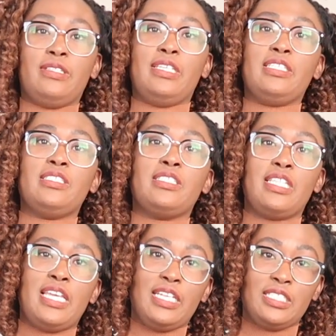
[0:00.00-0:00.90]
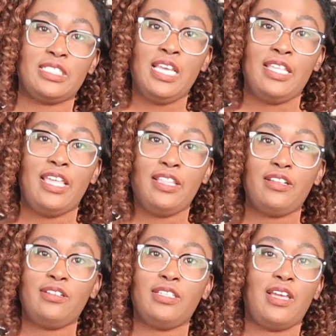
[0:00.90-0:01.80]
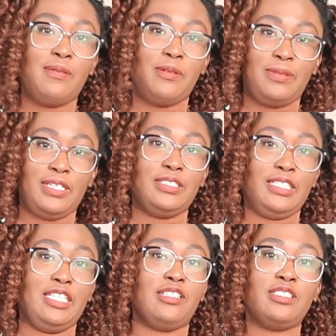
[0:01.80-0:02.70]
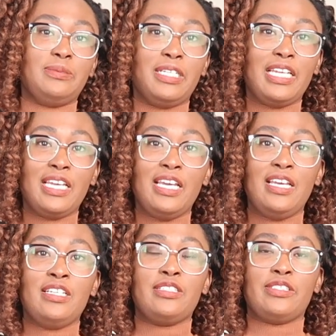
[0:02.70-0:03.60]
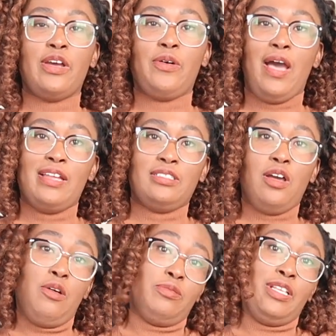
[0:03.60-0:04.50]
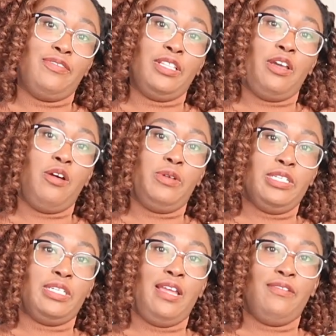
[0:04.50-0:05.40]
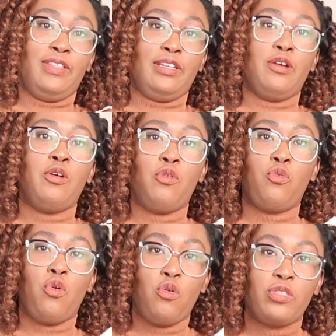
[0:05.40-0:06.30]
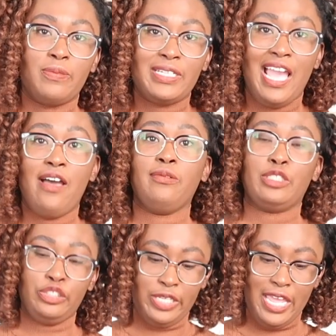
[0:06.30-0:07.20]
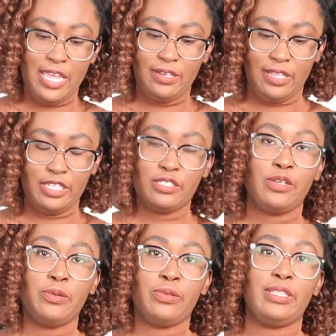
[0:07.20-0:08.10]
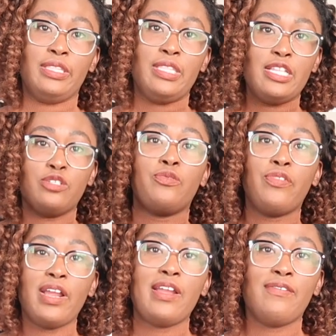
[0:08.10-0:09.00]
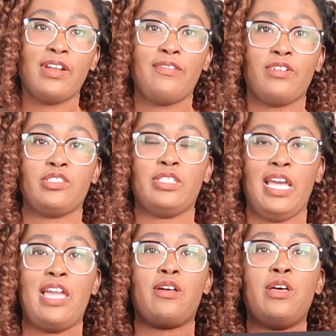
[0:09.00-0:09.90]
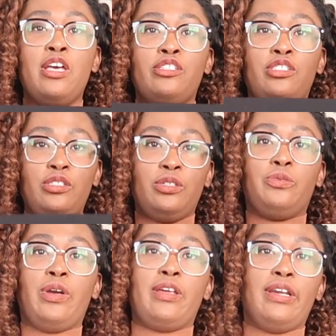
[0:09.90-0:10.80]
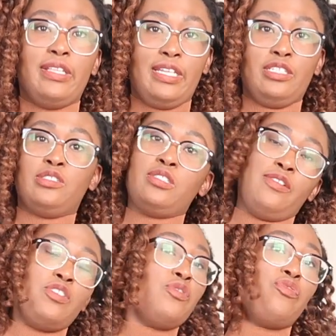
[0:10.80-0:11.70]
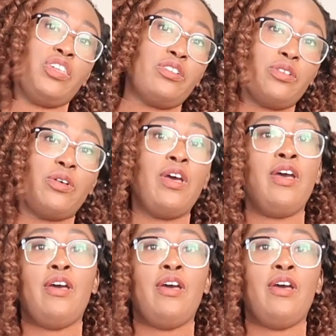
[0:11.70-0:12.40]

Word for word: you, these things, they literally come up like to here to me. So I definitely always kind of like roll them down, which you can, like, so it's very, very versatile. So you can wear it like if you feel